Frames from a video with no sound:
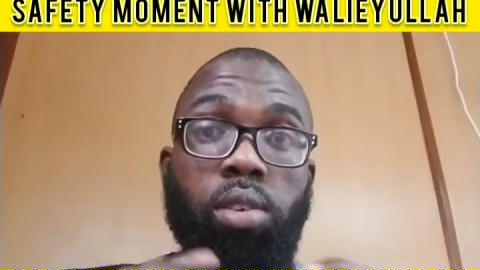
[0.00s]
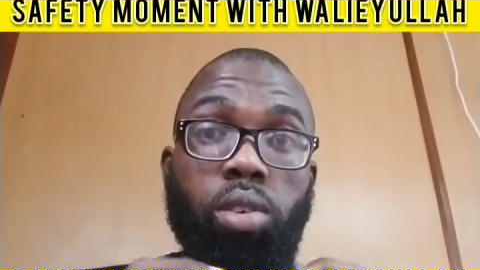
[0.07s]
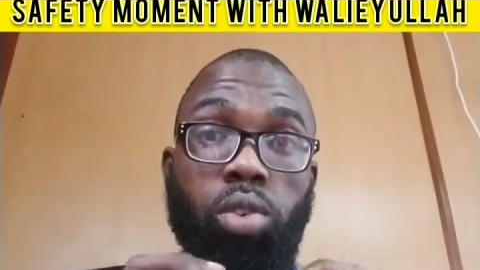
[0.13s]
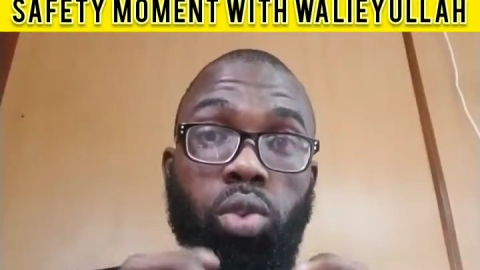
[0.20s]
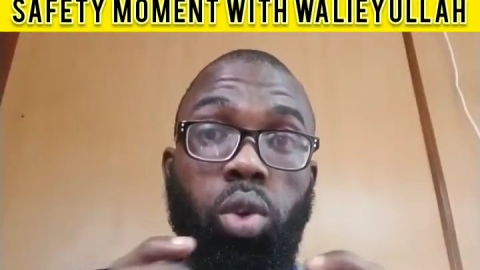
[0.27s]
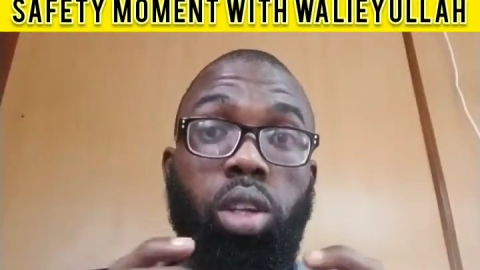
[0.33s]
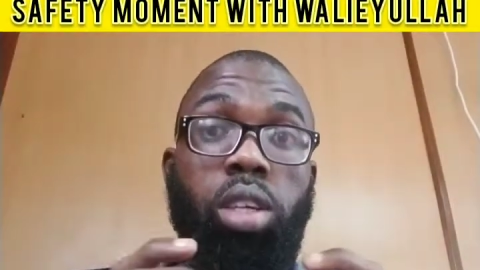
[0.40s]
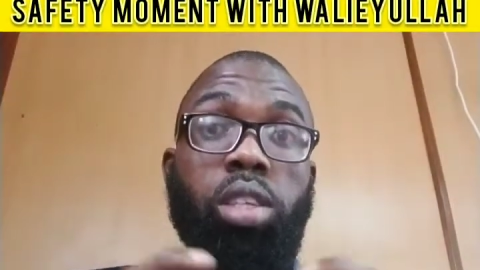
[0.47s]

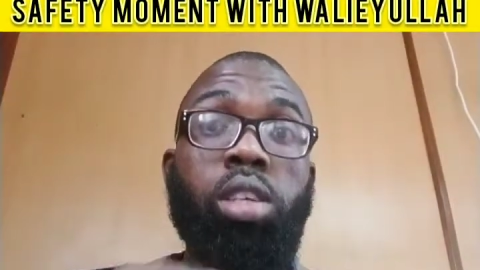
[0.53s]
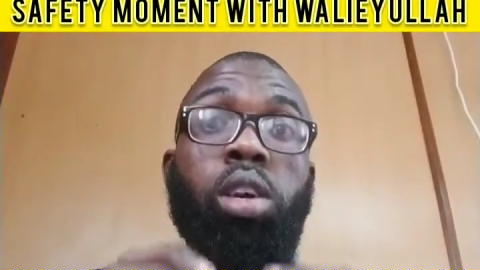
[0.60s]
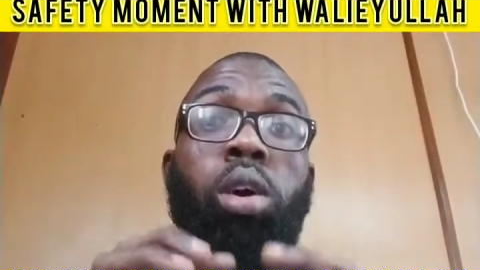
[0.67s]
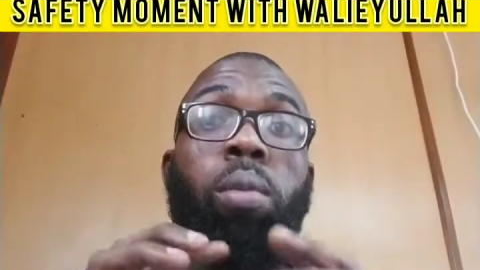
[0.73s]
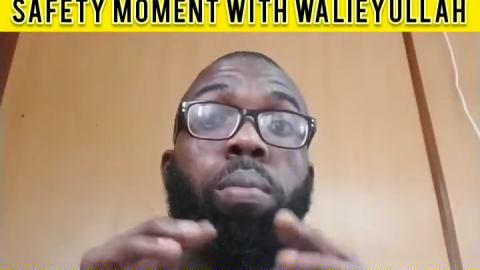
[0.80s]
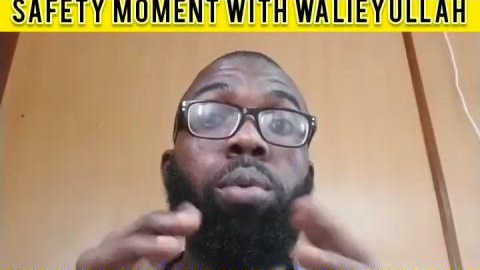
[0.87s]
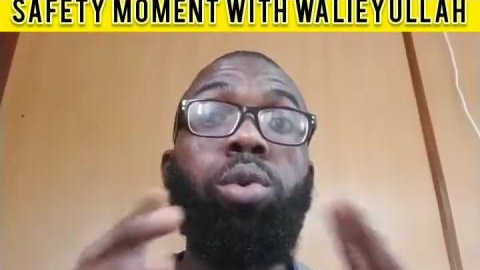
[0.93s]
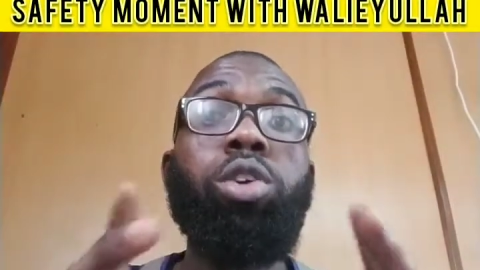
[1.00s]
solid,
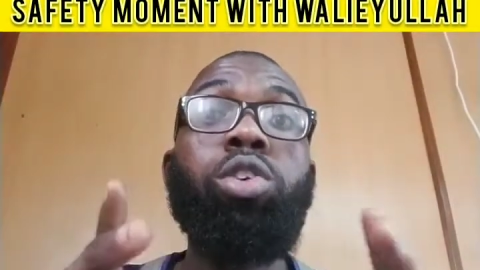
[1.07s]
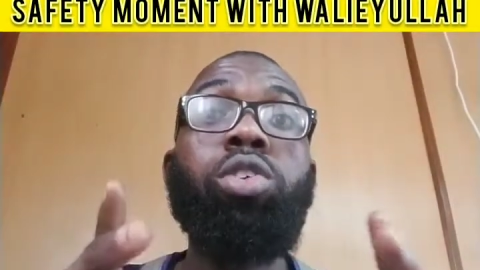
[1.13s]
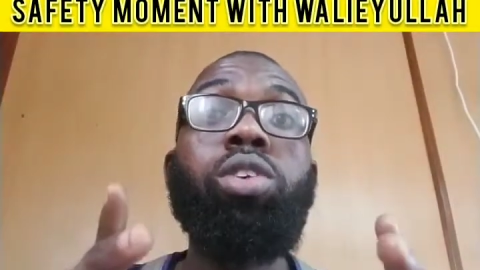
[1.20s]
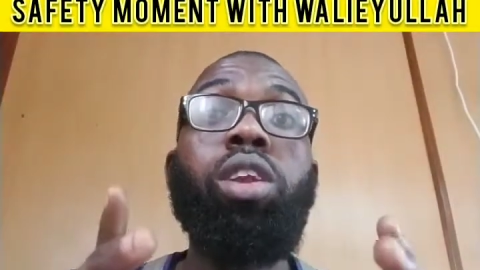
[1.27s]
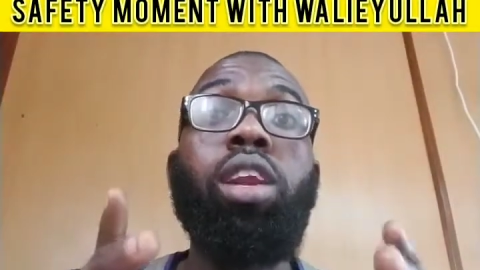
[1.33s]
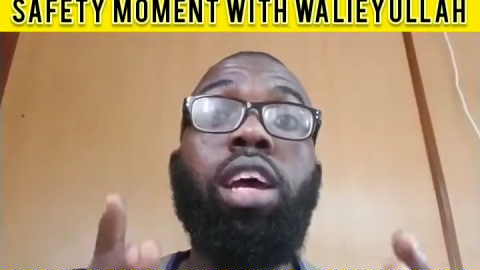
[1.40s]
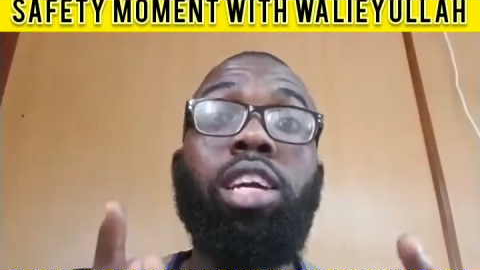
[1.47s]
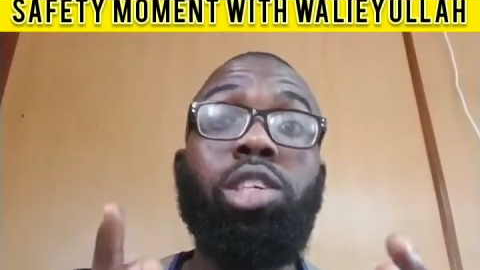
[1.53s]
produced
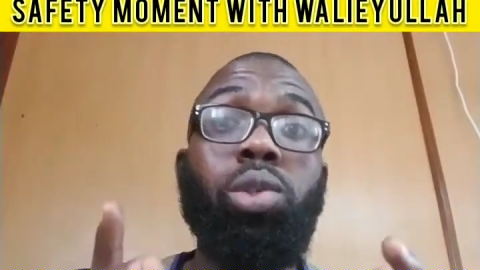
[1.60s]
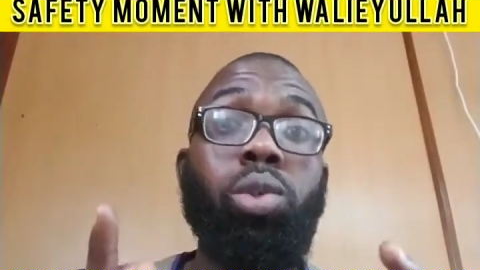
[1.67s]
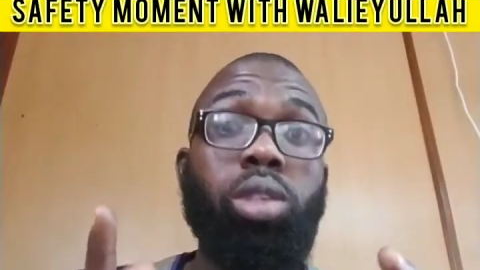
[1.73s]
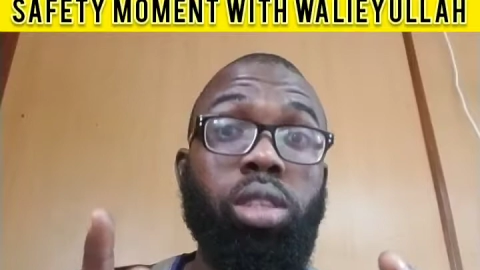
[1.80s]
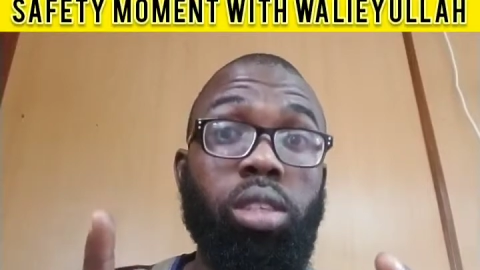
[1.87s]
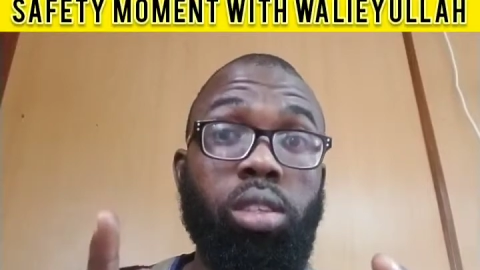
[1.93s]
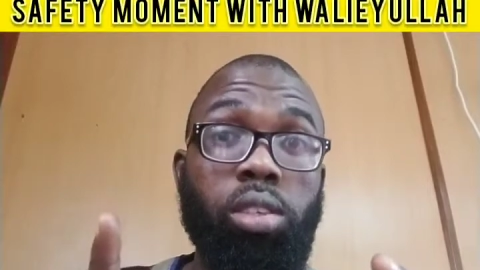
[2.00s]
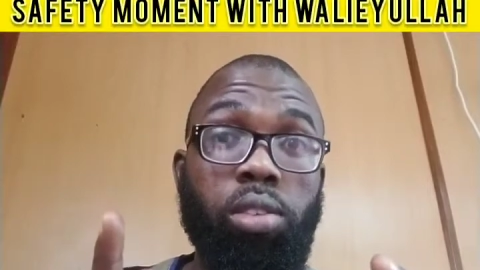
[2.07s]
in large
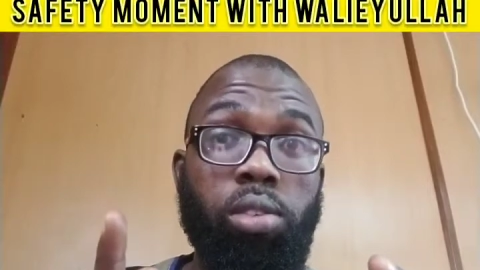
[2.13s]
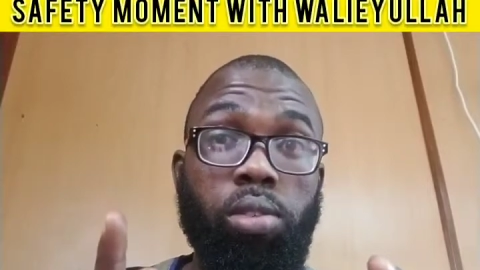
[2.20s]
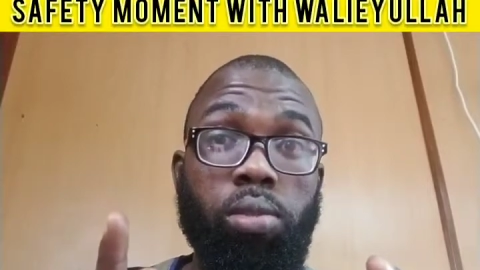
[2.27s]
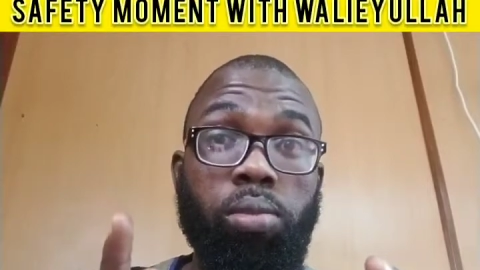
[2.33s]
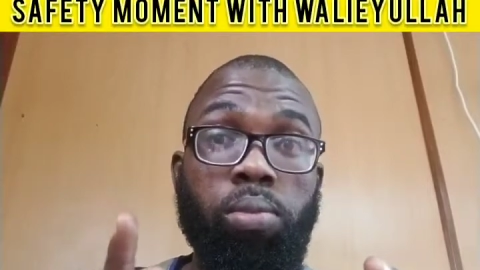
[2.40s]
quantities.